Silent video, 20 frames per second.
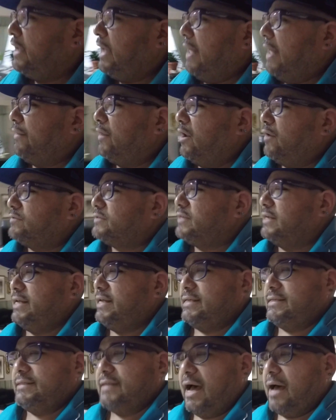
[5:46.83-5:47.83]
And then all of a sudden
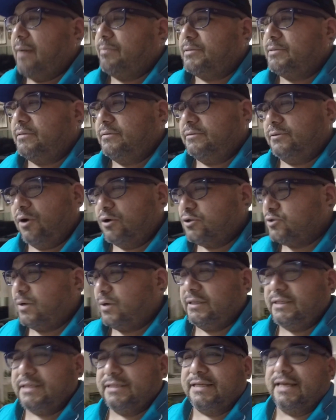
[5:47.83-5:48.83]
he stops, goes
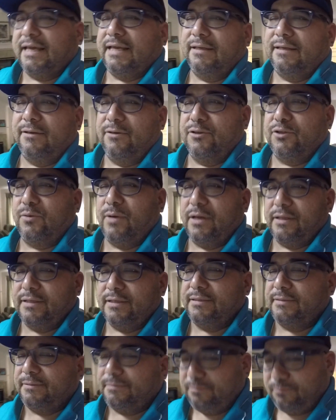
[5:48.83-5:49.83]
around
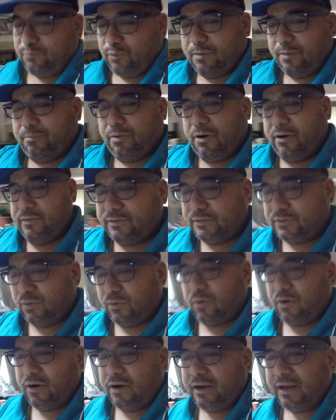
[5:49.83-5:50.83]
this one part of the
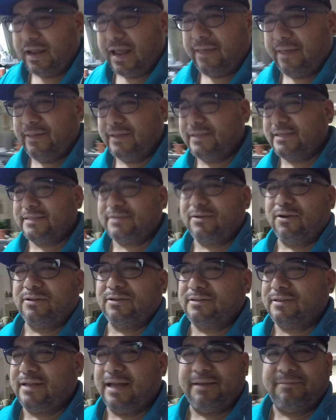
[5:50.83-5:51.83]
store, and then just
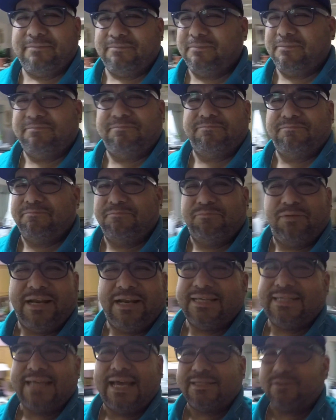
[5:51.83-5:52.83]
starts like putting
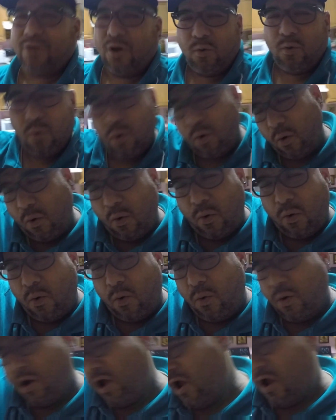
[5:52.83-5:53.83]
his hands up, going,
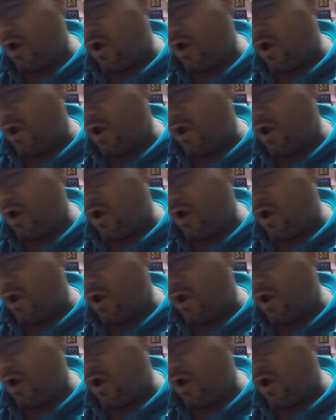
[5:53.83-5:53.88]
woo,